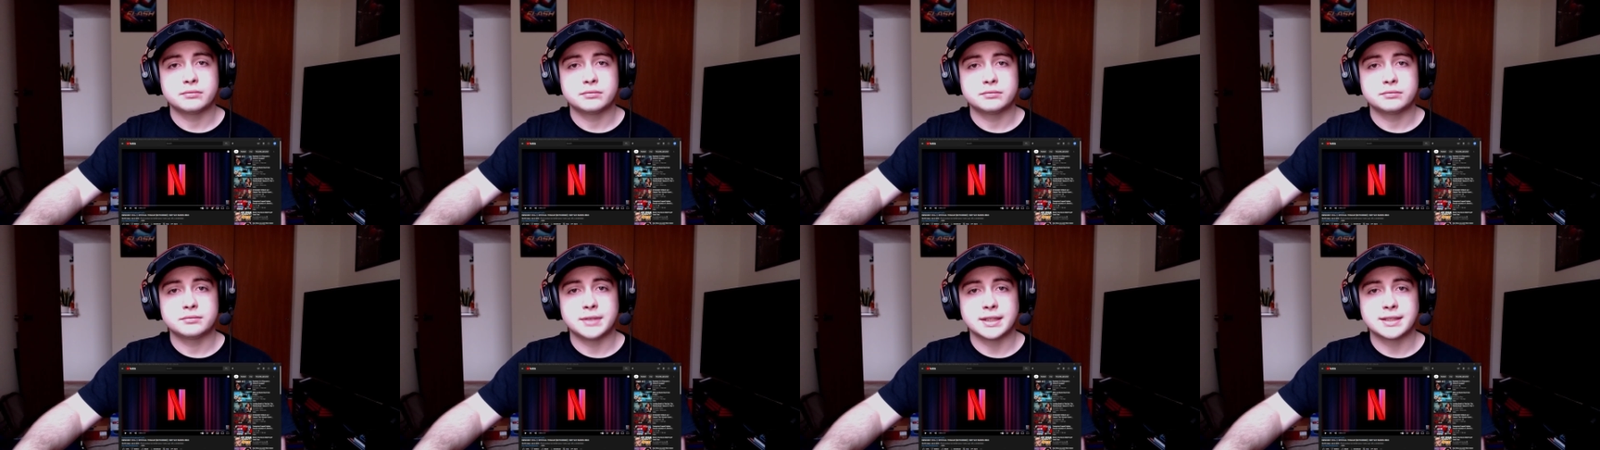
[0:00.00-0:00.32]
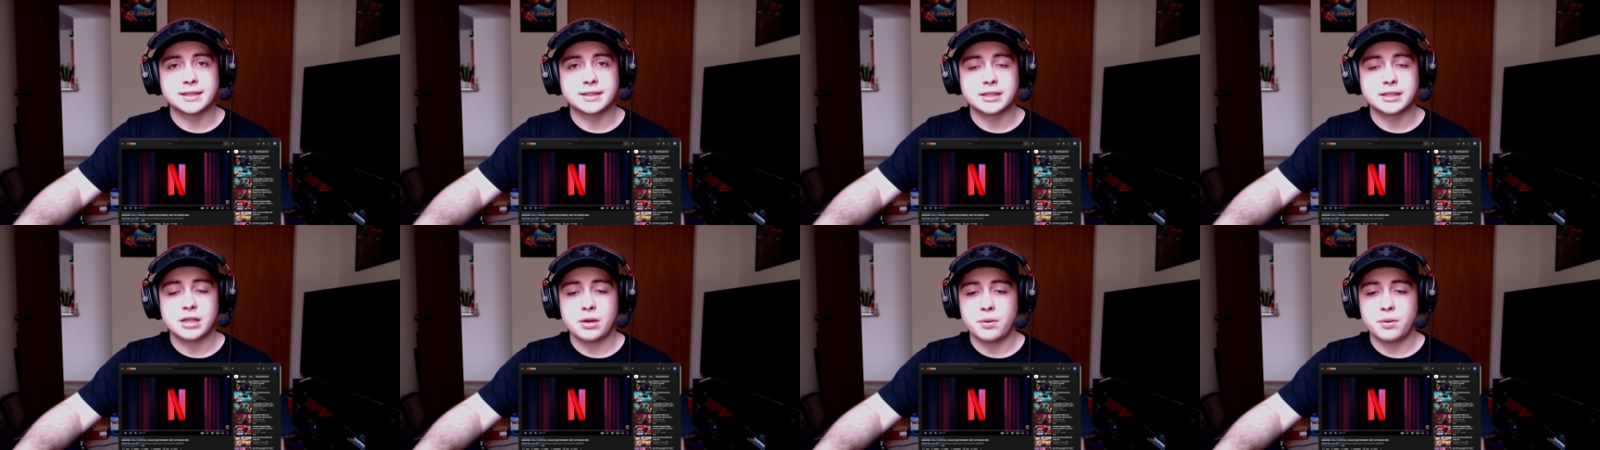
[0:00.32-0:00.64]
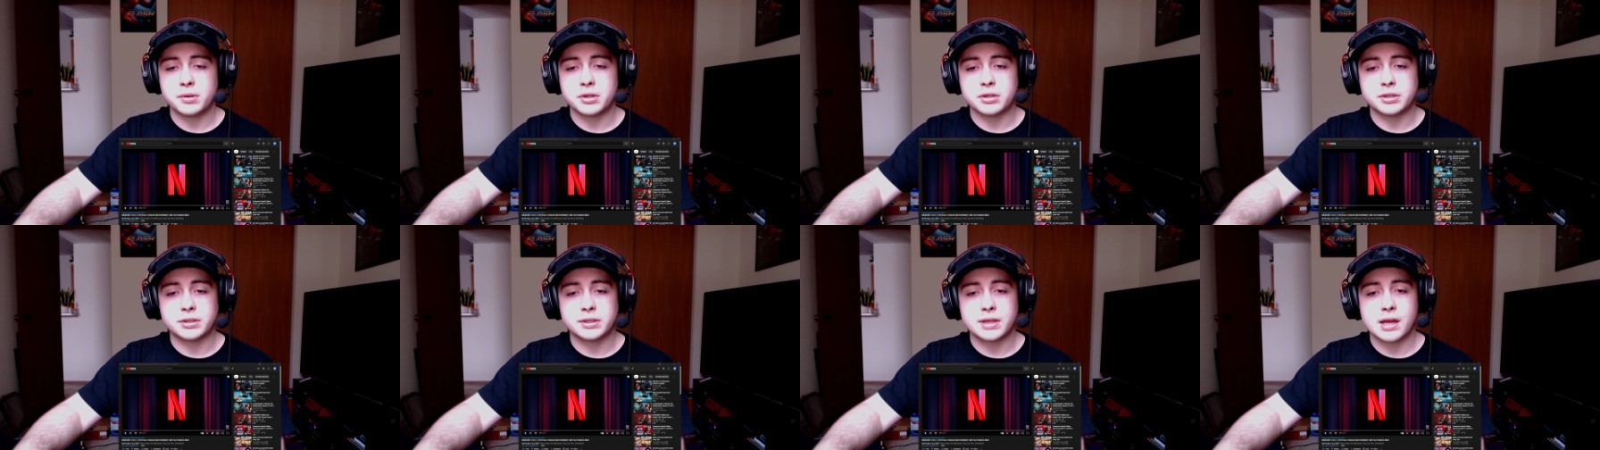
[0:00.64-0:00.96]
let's see what
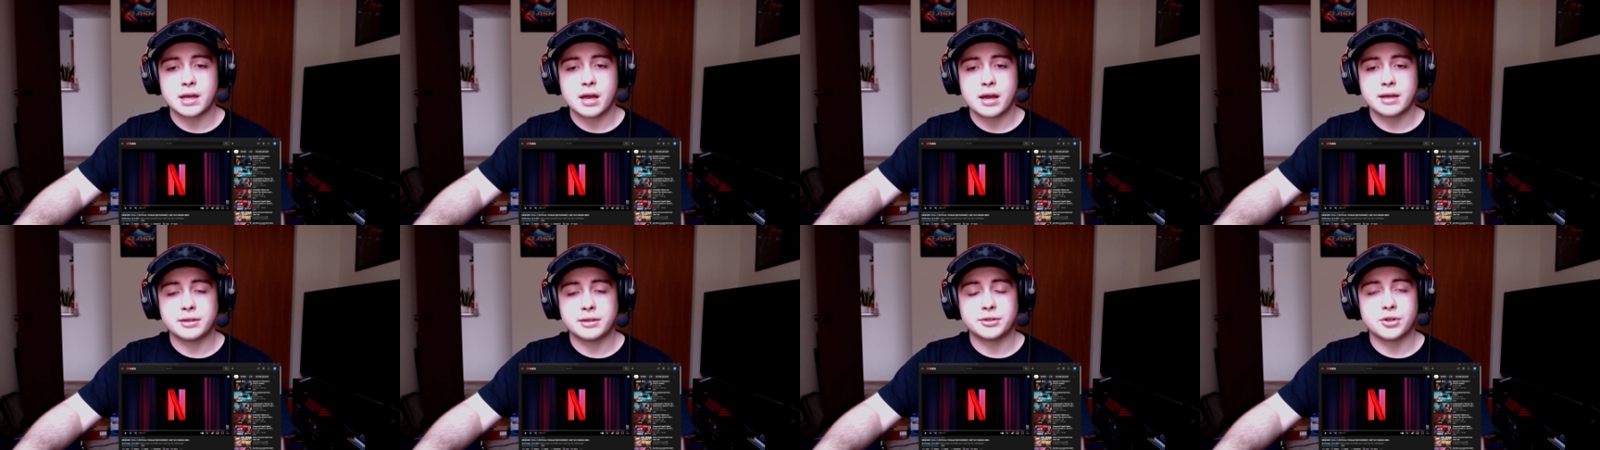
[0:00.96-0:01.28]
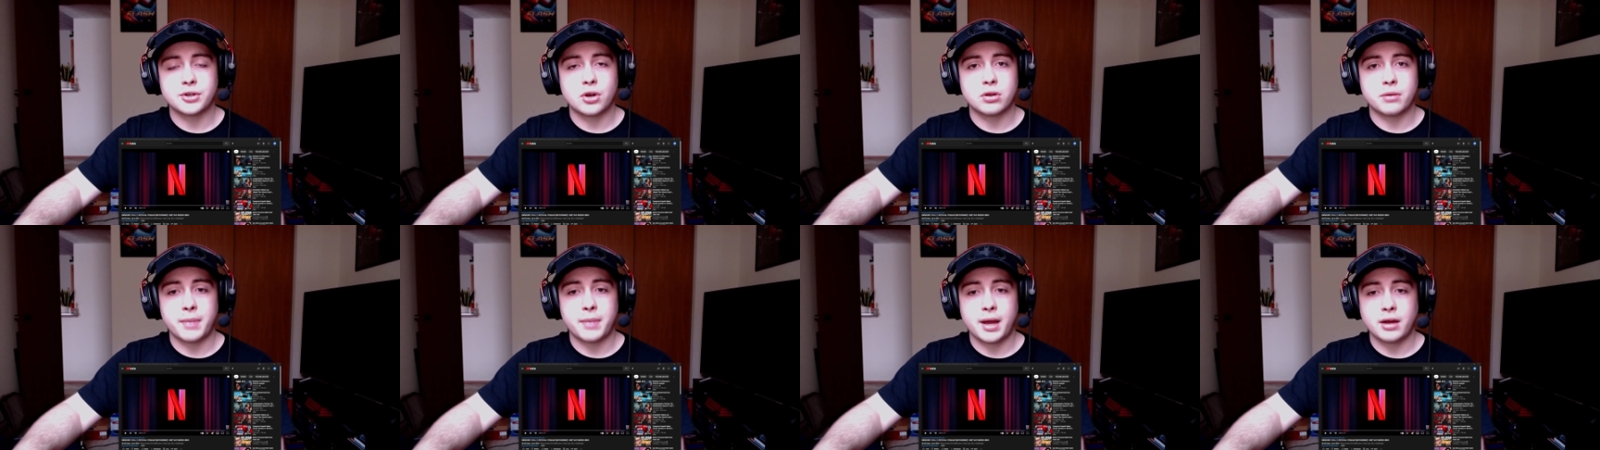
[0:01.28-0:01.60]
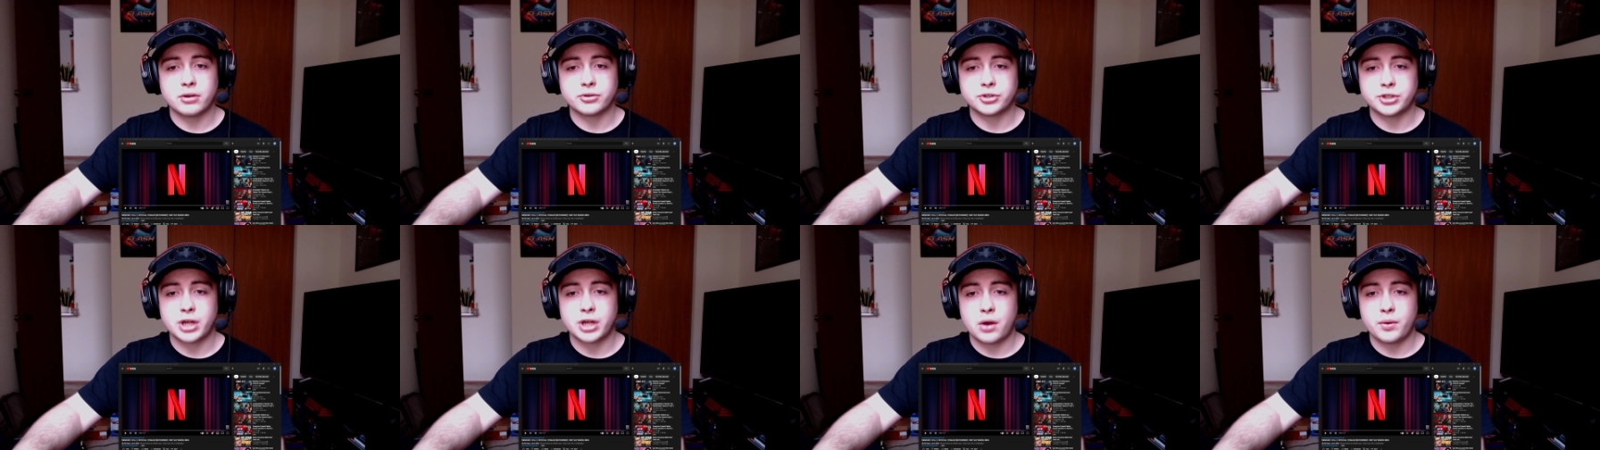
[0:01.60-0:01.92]
this uh, is all
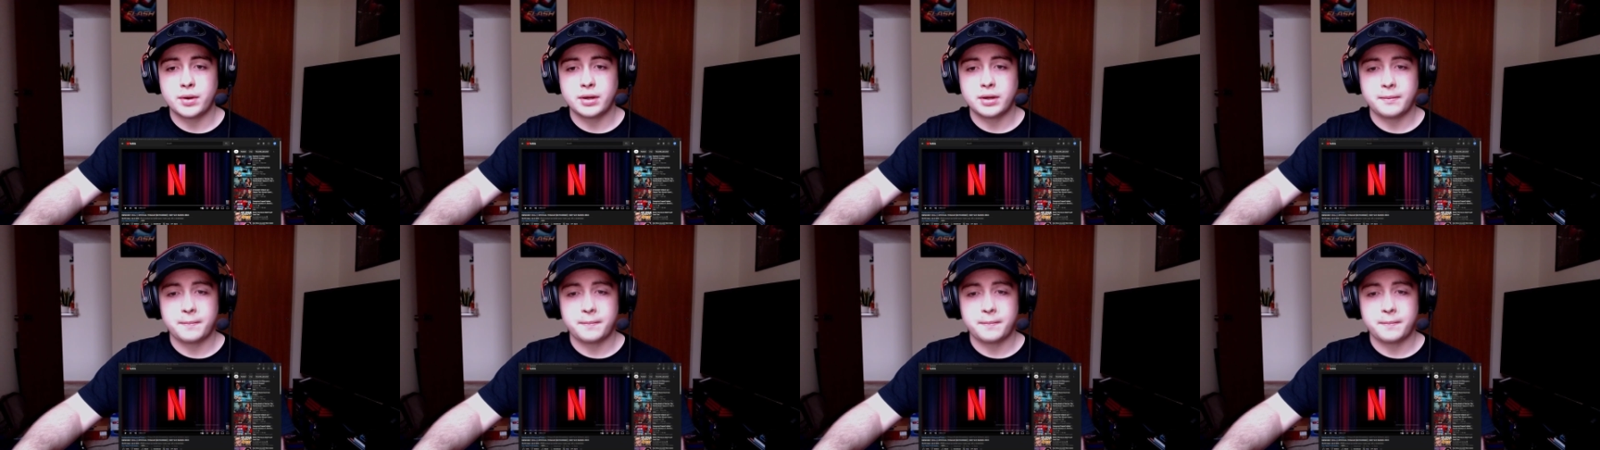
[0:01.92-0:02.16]
about, shall we?